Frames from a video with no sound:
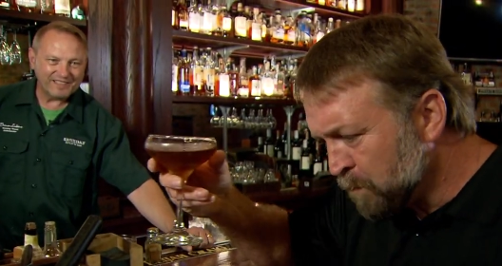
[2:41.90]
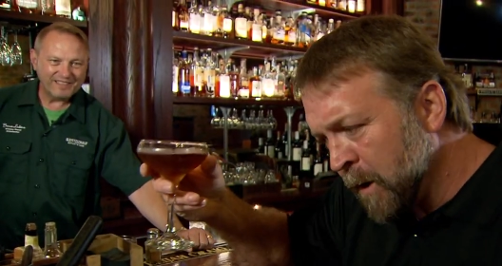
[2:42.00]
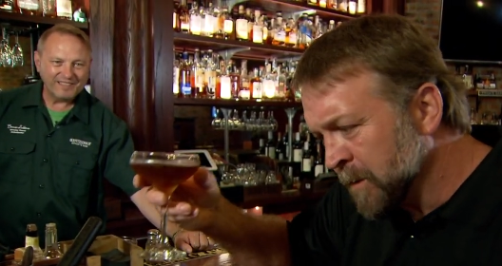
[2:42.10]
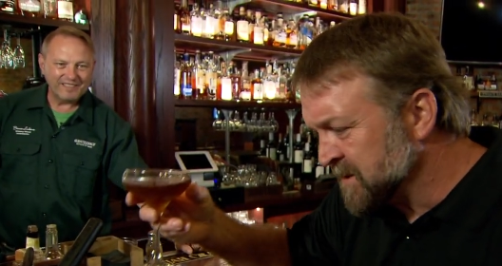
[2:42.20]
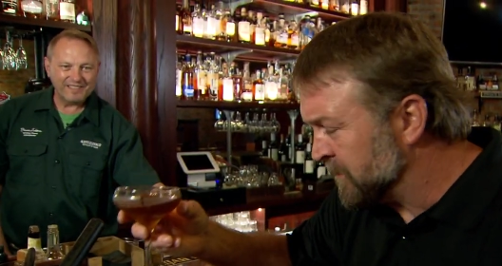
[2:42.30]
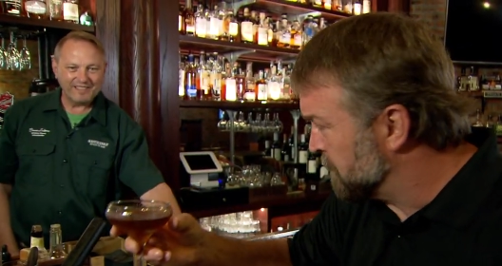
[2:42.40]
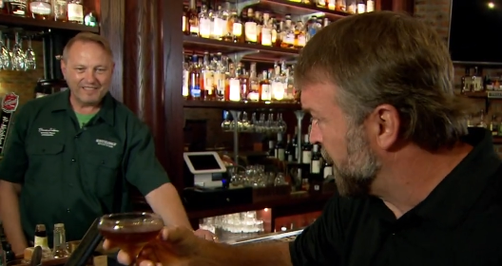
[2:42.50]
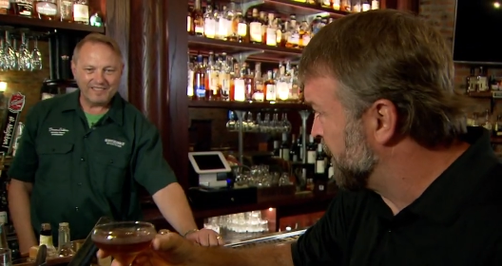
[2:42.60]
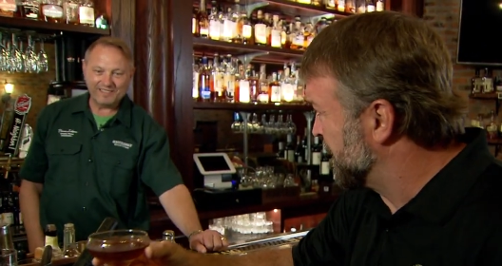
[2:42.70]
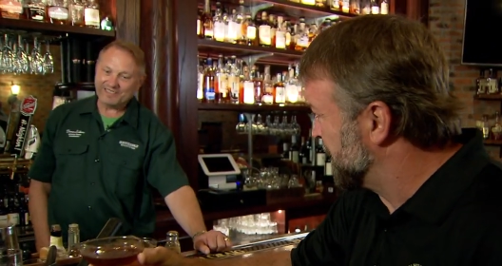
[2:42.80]
Speaker 1: Oh, it's even
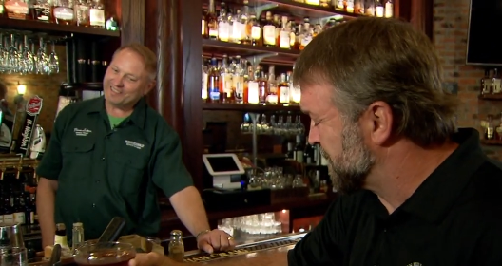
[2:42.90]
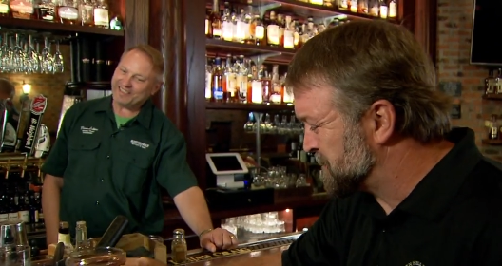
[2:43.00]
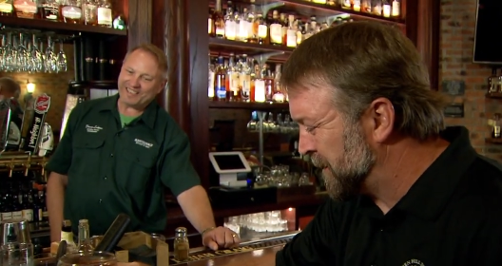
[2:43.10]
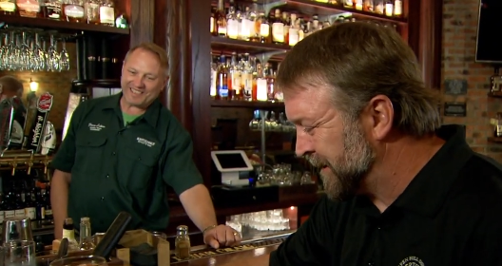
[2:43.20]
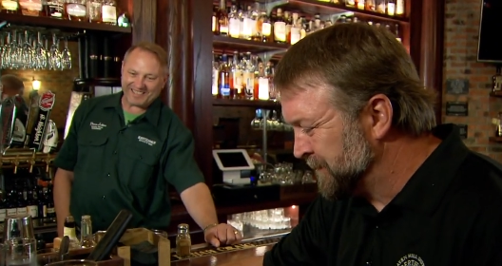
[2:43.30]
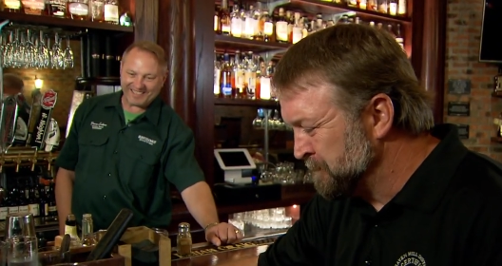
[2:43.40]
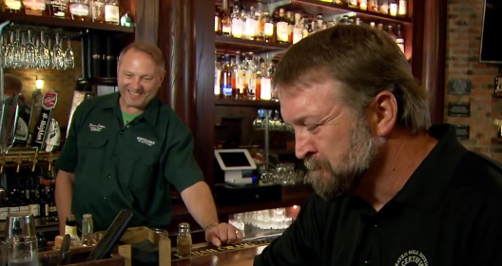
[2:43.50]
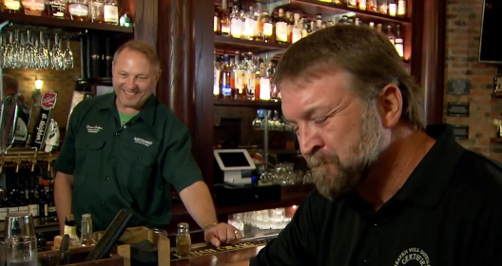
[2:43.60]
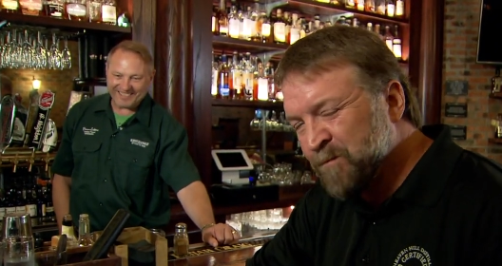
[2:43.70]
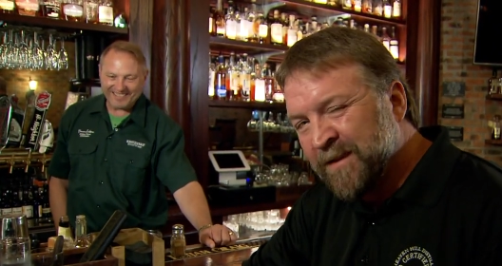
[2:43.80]
better than it looks. Ah.
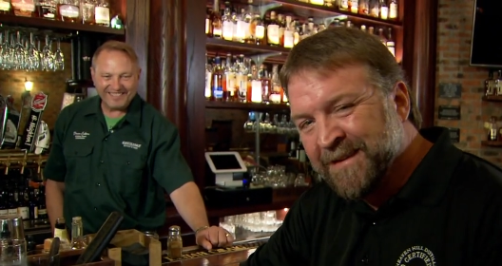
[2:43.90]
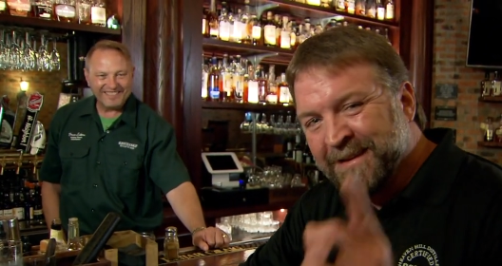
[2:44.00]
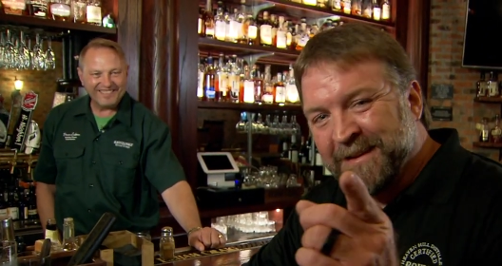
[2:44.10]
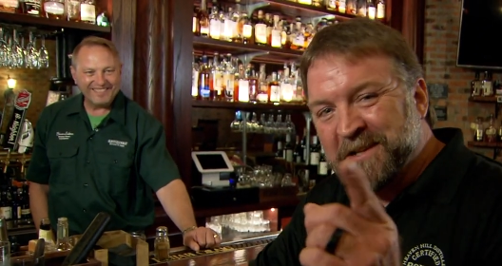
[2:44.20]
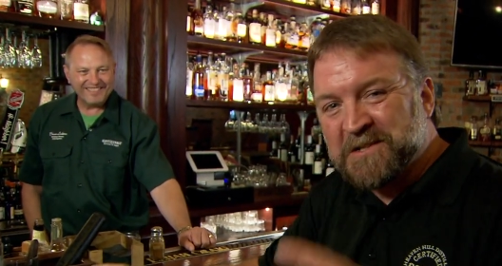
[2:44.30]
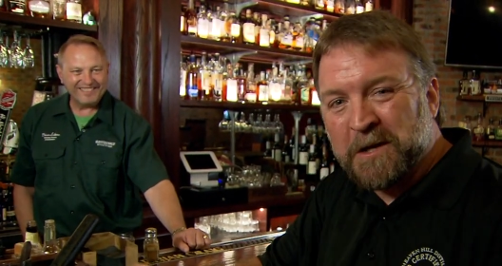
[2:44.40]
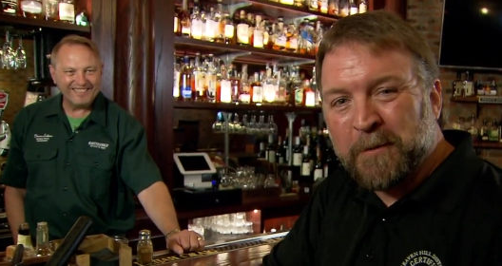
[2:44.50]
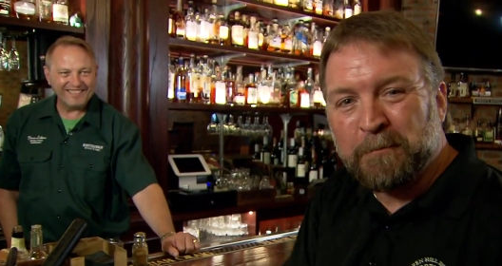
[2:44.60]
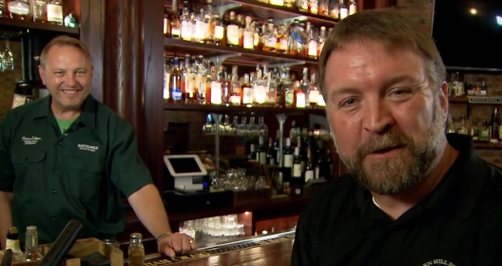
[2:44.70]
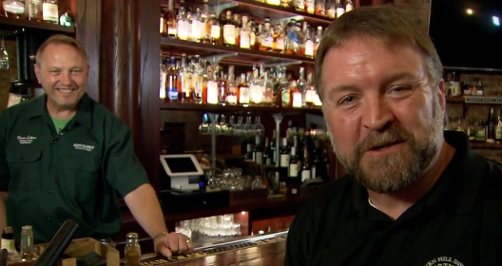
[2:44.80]
Ladies and
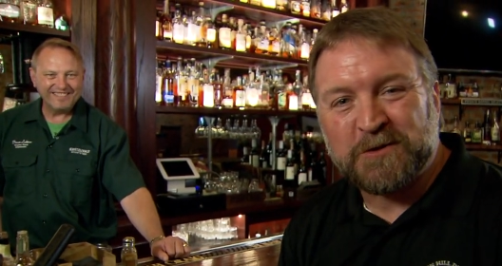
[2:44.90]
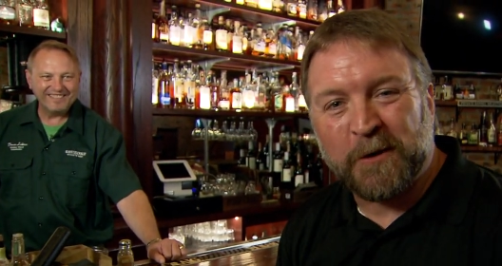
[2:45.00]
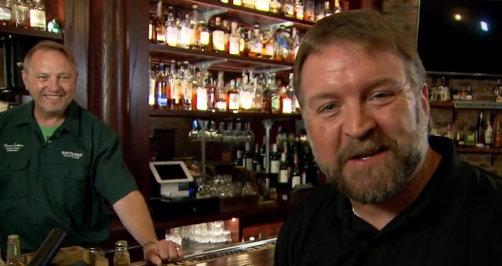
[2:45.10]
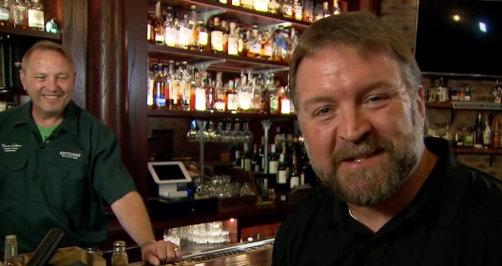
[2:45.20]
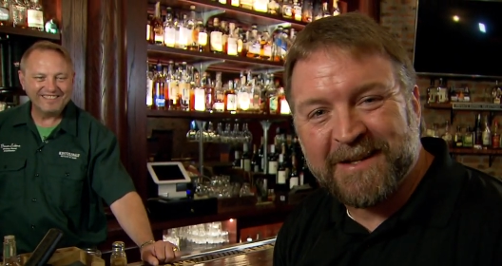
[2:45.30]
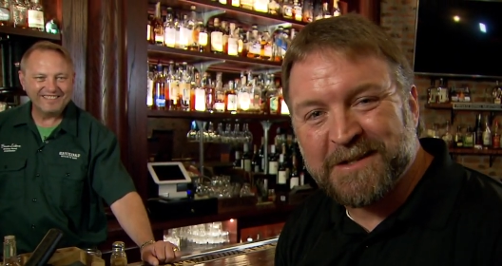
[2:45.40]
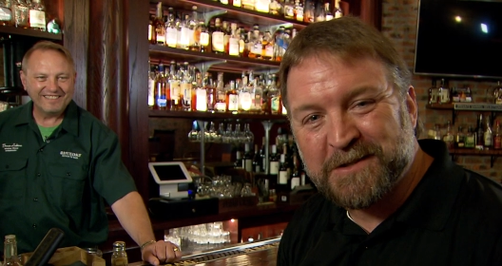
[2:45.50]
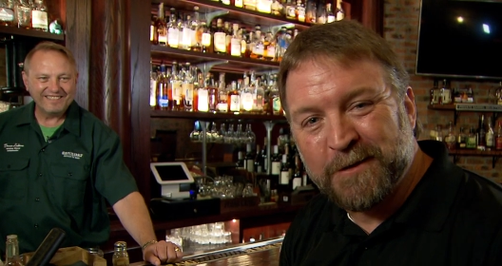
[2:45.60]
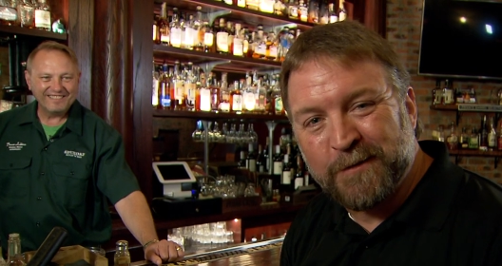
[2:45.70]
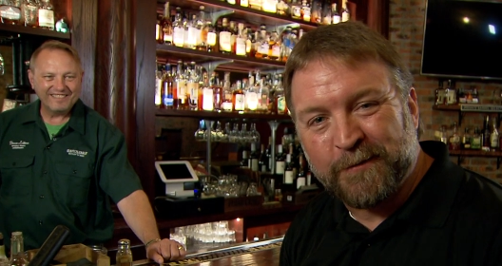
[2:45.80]
gentlemen, please join us again
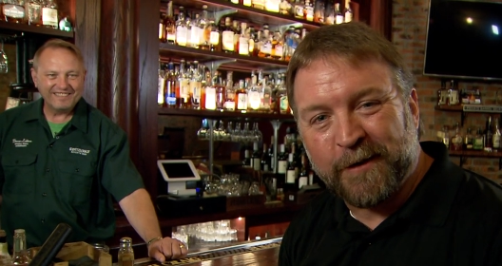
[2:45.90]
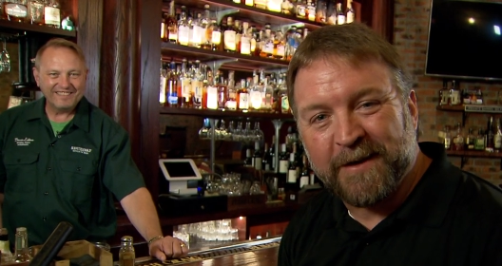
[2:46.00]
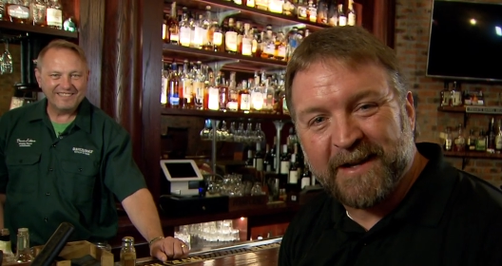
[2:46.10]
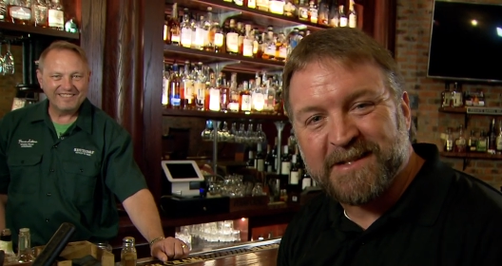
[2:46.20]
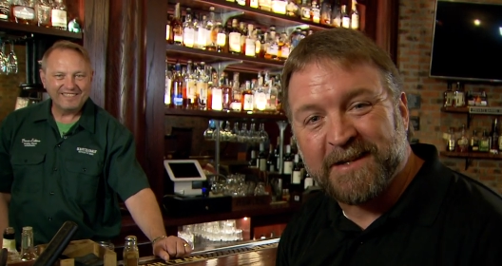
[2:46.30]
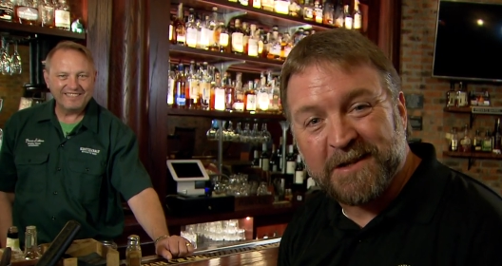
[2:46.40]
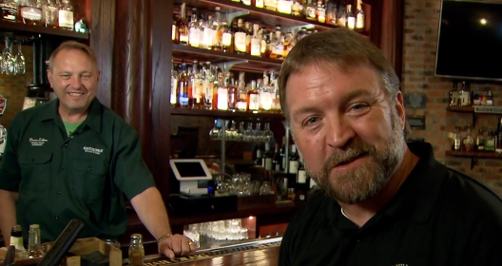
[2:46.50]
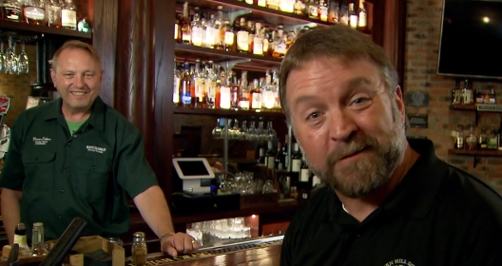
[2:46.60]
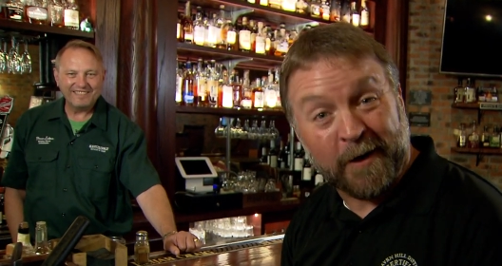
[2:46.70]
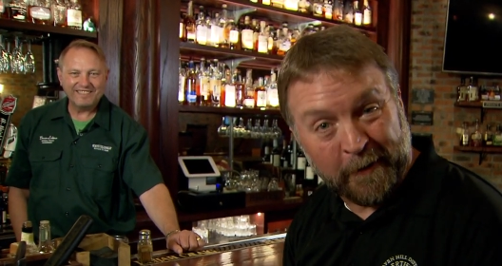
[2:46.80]
soon for our next
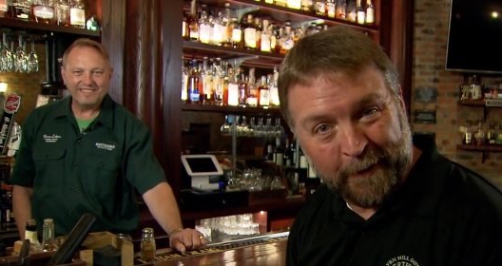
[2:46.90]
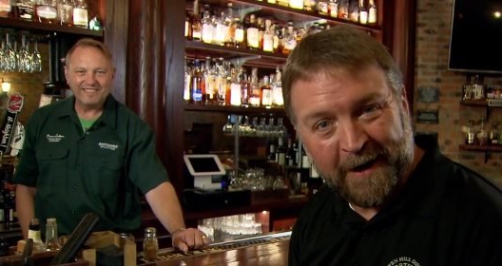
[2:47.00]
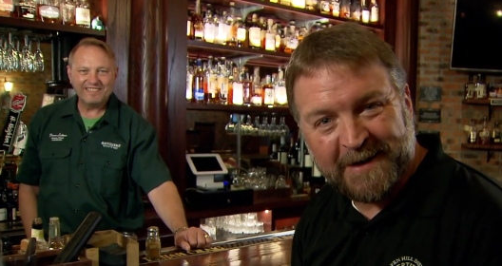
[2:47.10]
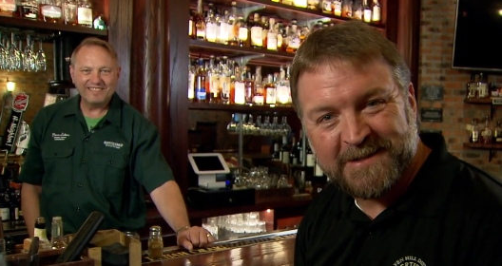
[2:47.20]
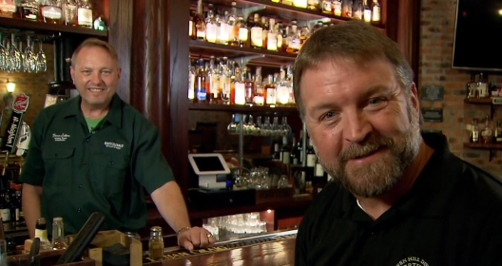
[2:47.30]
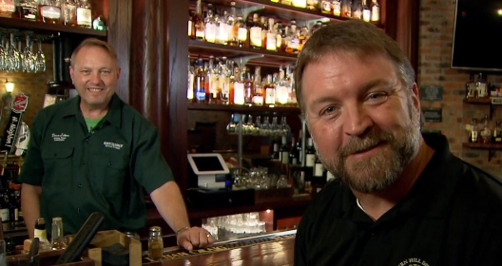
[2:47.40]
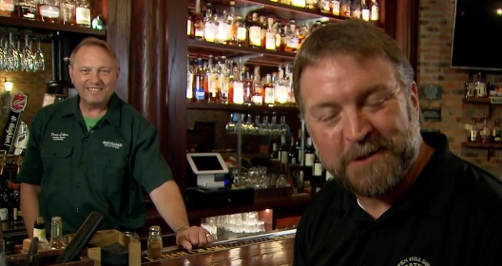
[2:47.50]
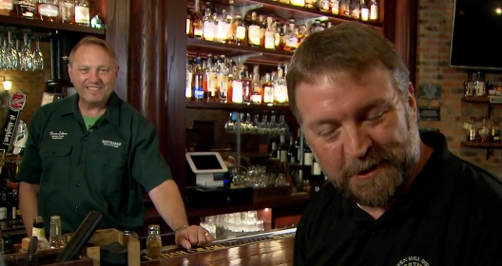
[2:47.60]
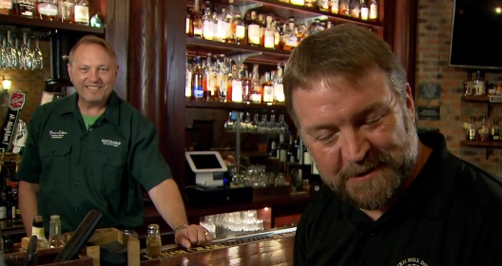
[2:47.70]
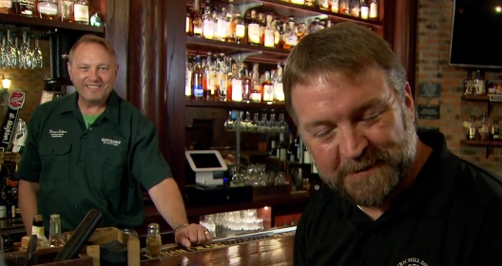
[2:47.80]
edition of On the Rocks.
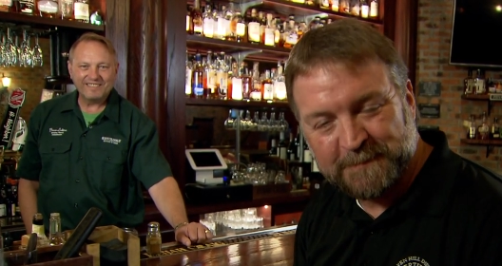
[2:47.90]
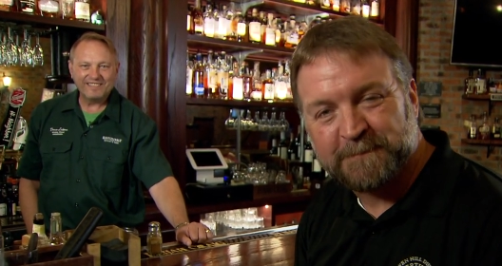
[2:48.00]
Cheers.